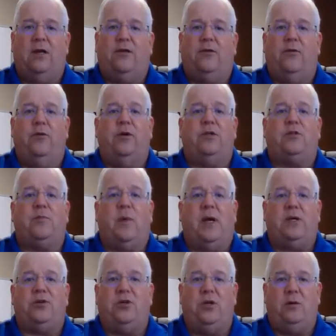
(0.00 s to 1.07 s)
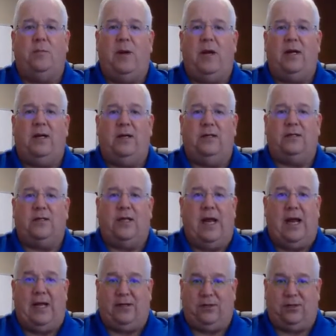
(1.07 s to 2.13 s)
through inspection and maintenance
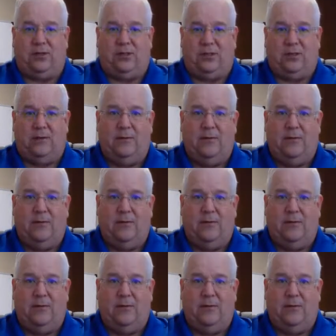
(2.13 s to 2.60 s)
tasks,